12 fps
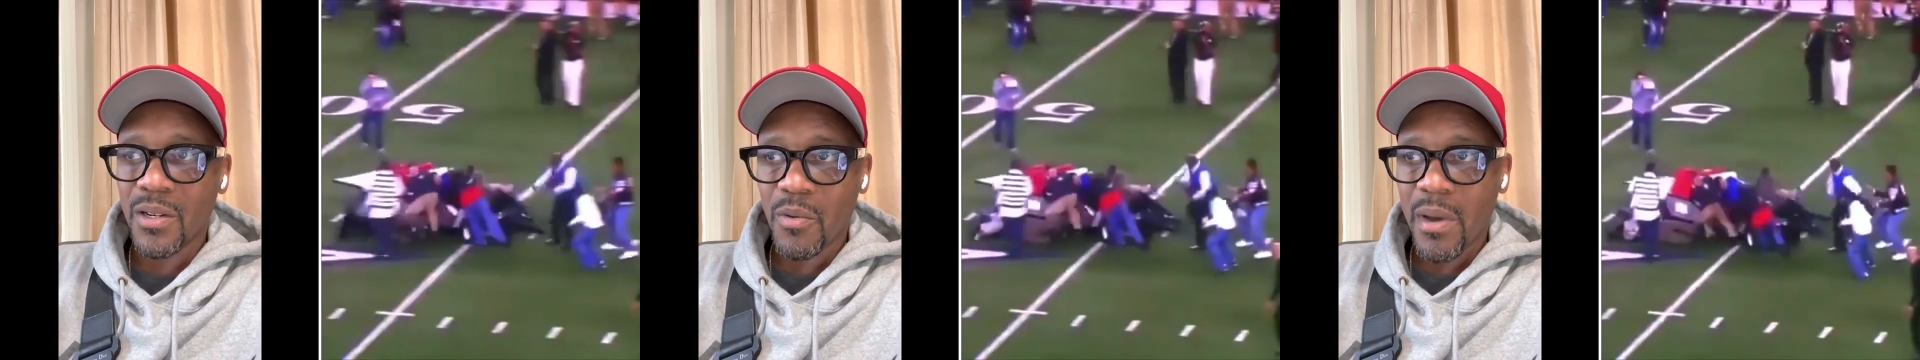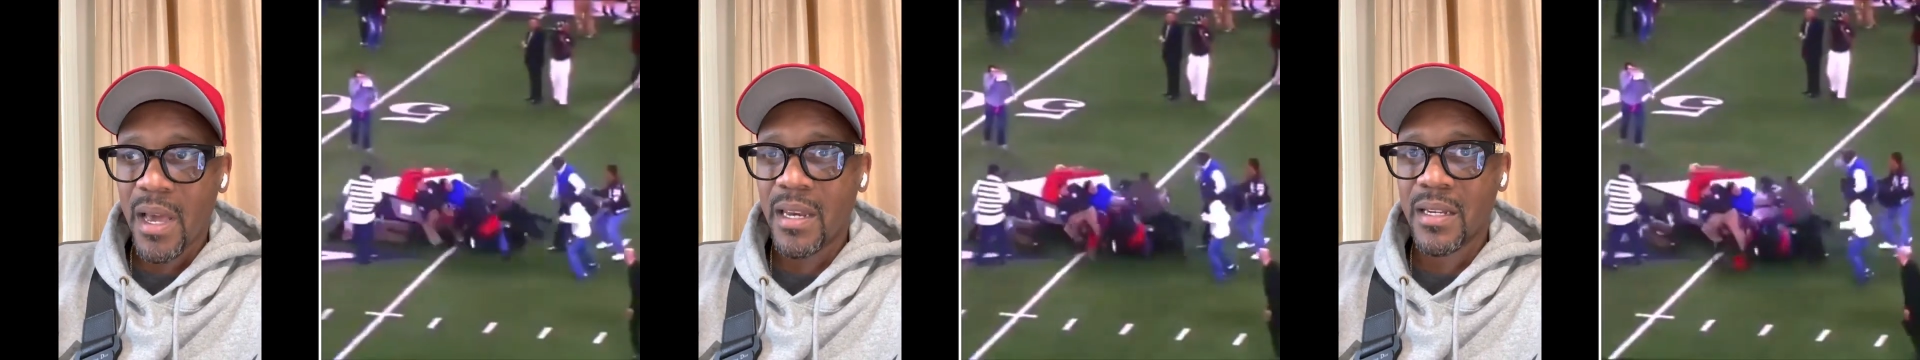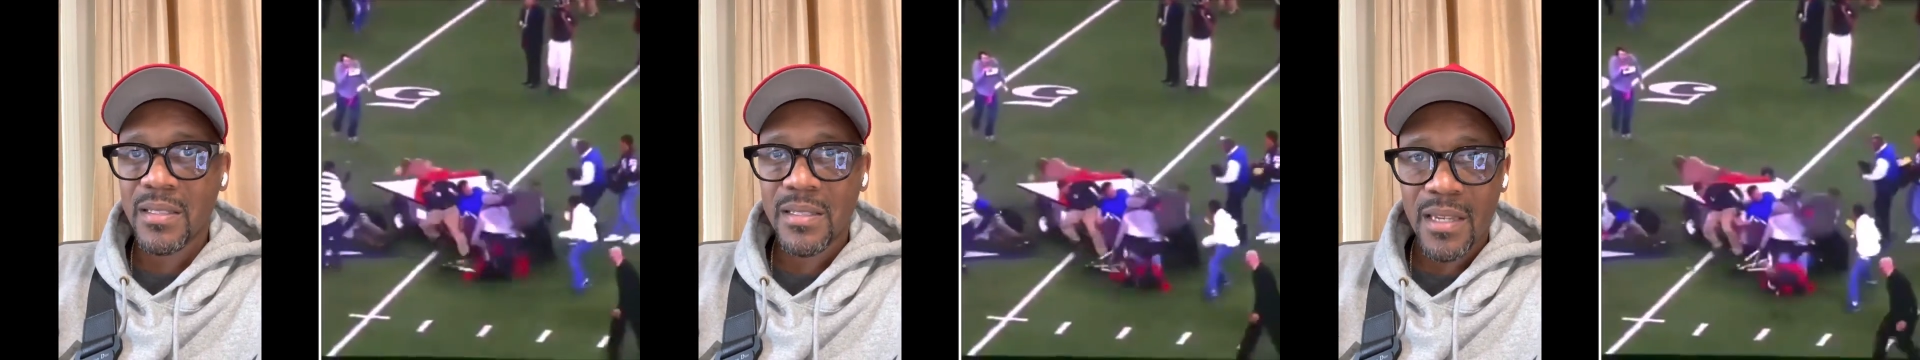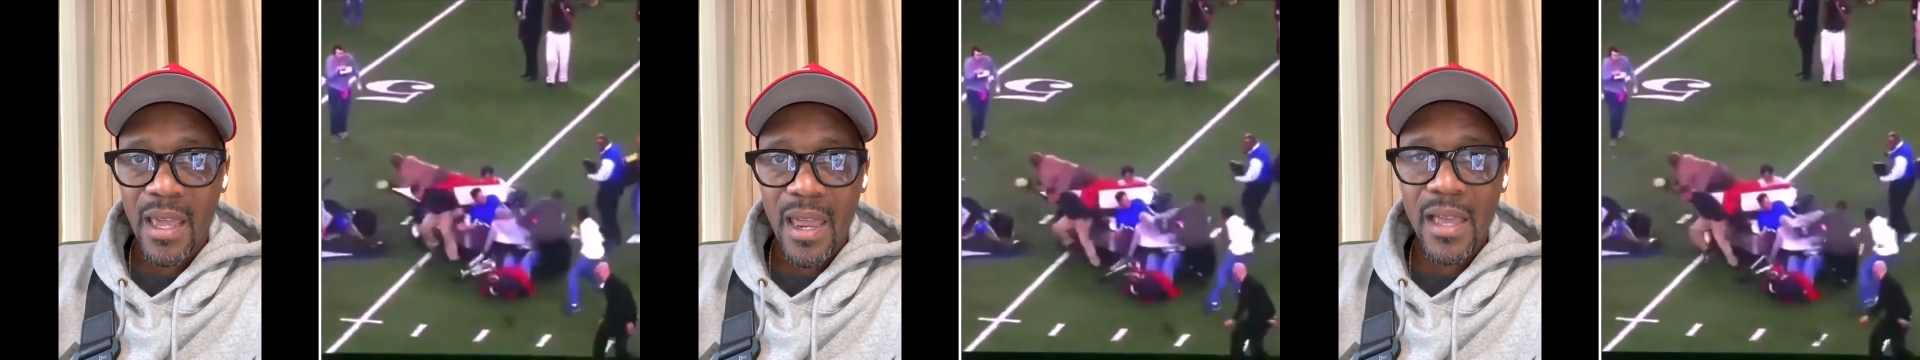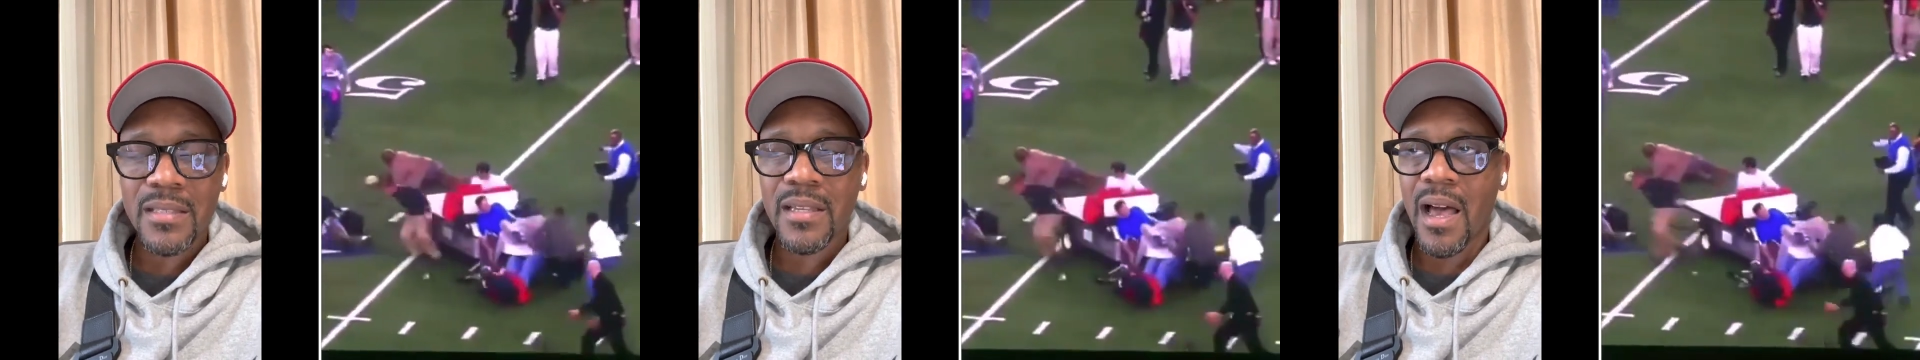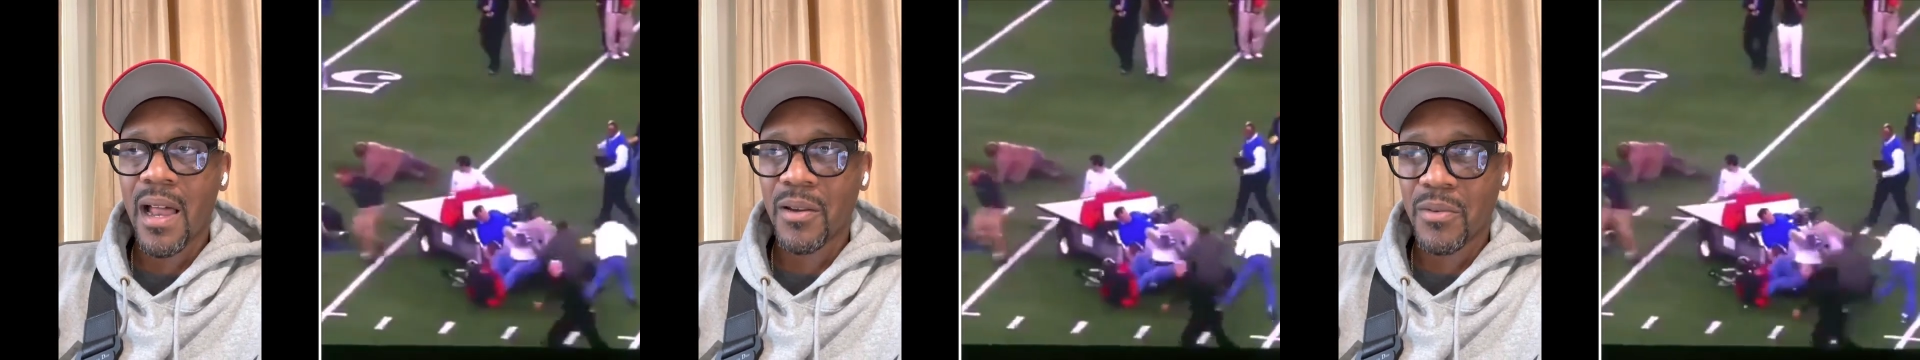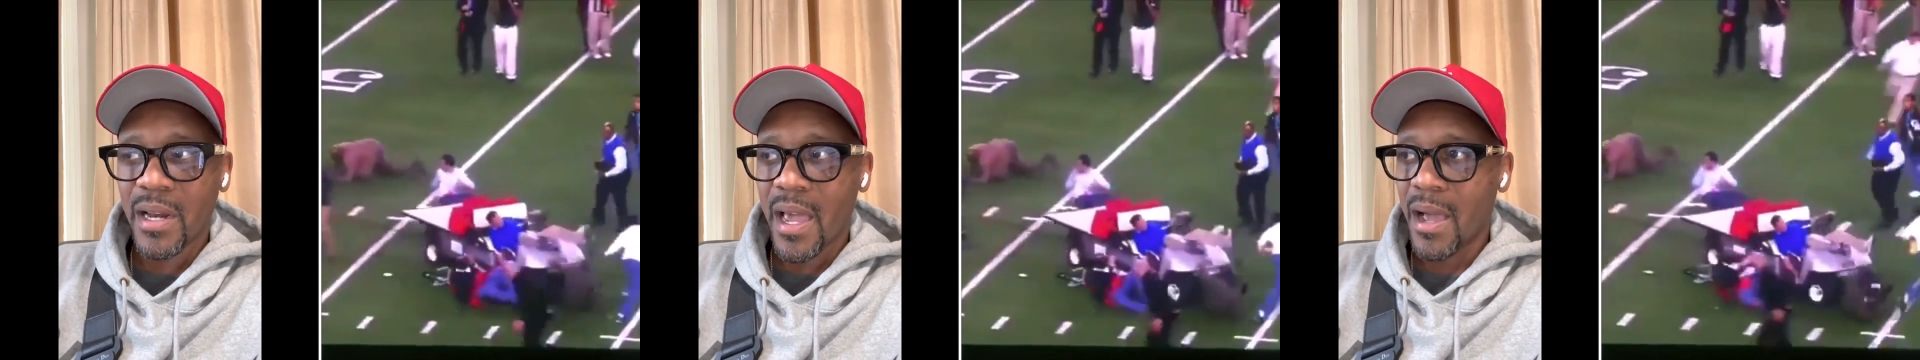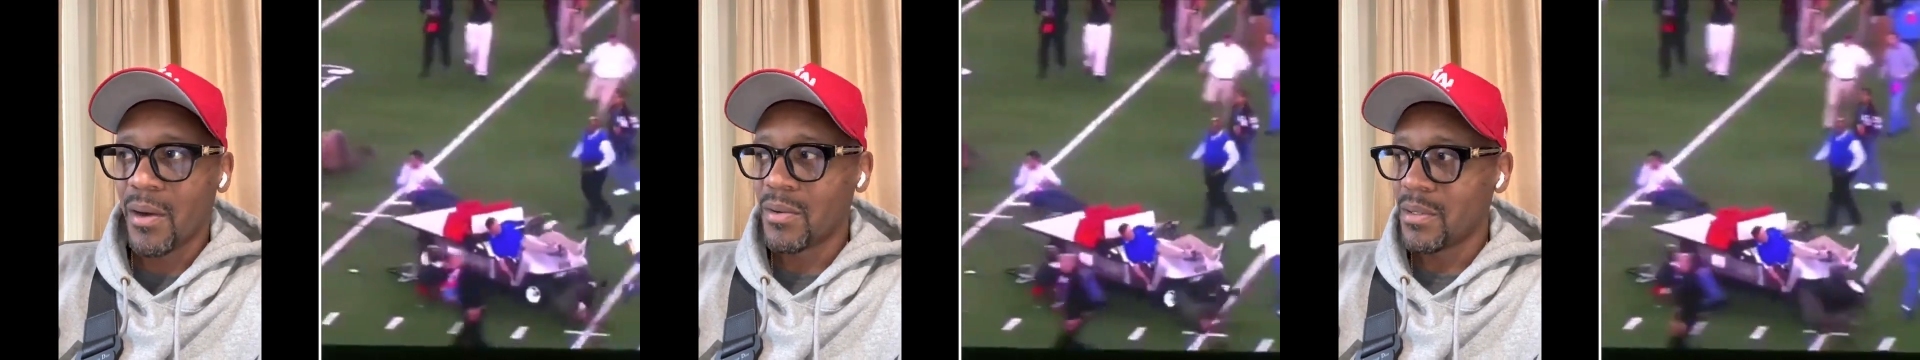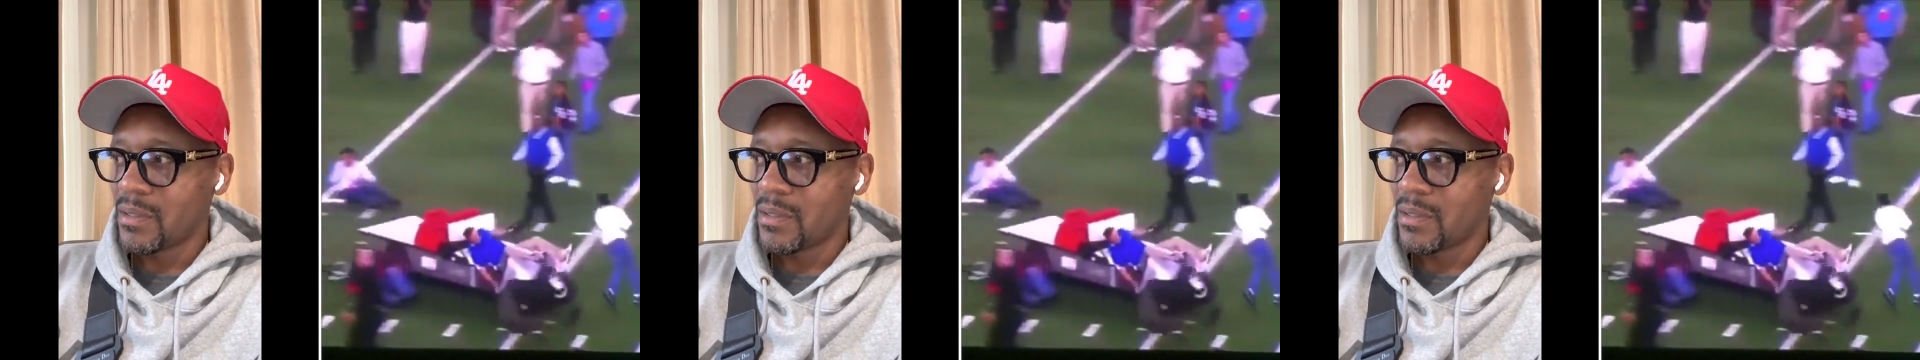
nobody in the stands hollering out.